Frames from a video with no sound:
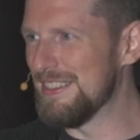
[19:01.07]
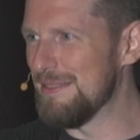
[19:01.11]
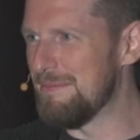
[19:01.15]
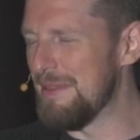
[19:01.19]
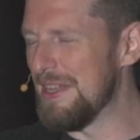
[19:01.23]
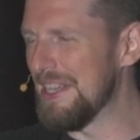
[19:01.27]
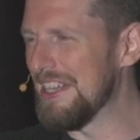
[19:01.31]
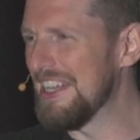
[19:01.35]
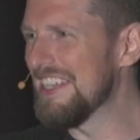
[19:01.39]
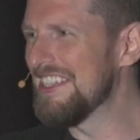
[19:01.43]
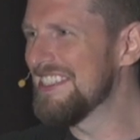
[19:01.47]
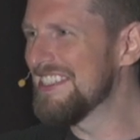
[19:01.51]
to
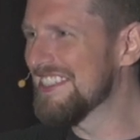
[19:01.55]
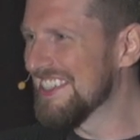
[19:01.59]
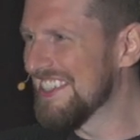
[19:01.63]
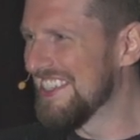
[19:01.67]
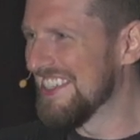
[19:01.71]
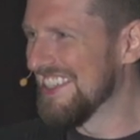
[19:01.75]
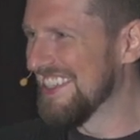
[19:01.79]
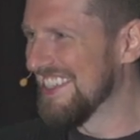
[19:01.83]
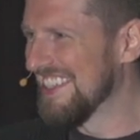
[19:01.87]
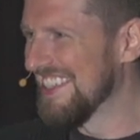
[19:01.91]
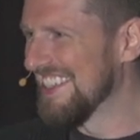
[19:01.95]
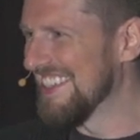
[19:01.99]
big int.
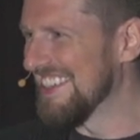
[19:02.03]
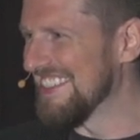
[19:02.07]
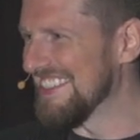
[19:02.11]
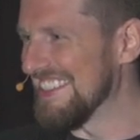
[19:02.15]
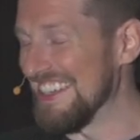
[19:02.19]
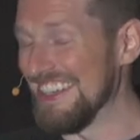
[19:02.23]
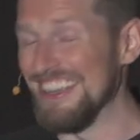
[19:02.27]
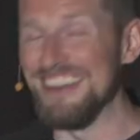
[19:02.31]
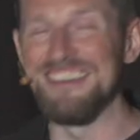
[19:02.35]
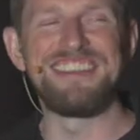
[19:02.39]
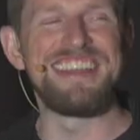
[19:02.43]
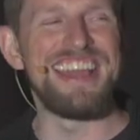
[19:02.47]
I was
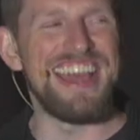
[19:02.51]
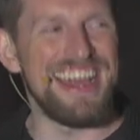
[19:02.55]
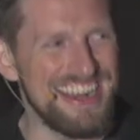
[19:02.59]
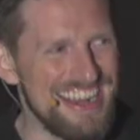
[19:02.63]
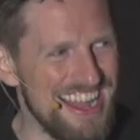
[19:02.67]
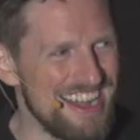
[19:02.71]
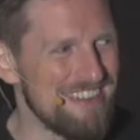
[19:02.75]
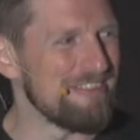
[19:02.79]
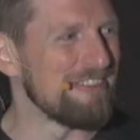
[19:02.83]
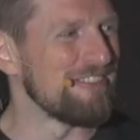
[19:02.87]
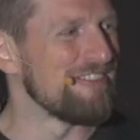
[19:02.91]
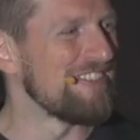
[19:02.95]
like, oh yeah,
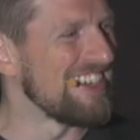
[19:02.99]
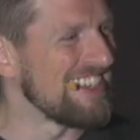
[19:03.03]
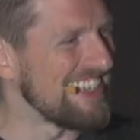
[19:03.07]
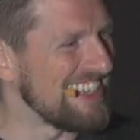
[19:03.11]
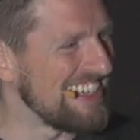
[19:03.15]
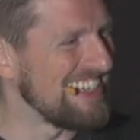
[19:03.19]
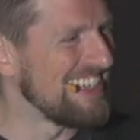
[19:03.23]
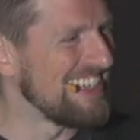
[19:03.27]
now we're ready.